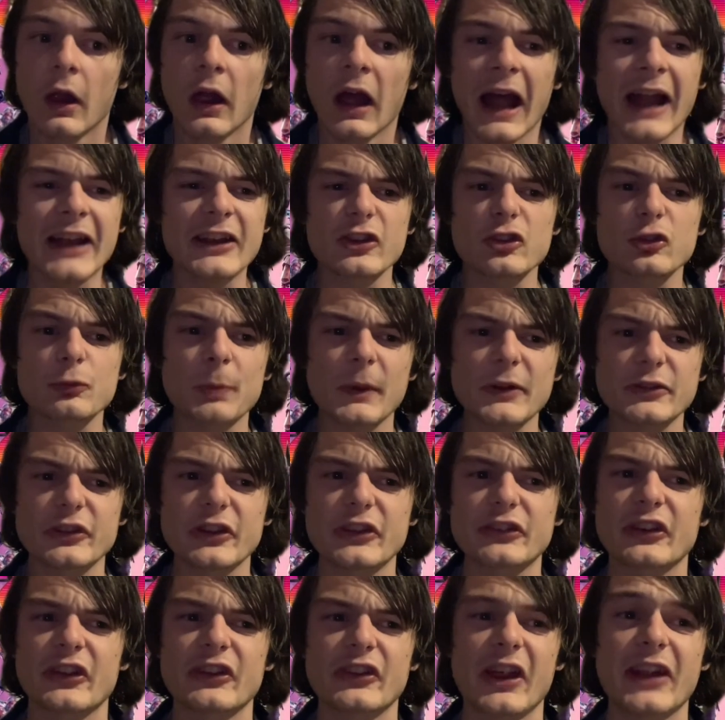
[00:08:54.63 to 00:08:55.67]
and especially
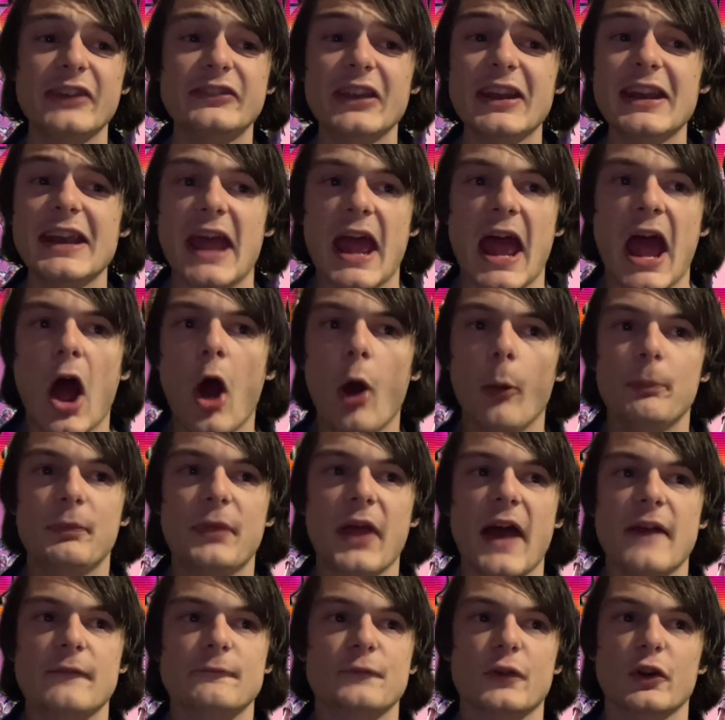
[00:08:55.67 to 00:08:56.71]
since it didn't help
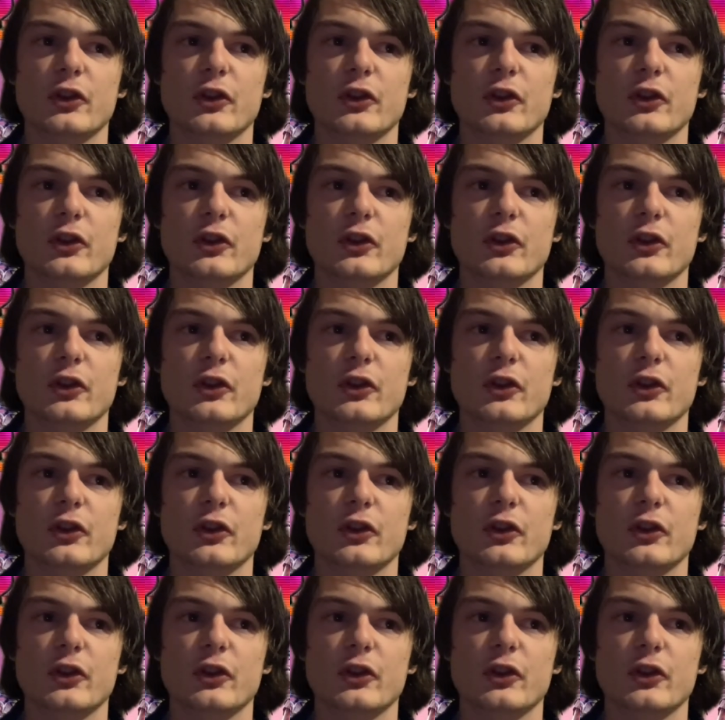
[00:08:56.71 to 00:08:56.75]
that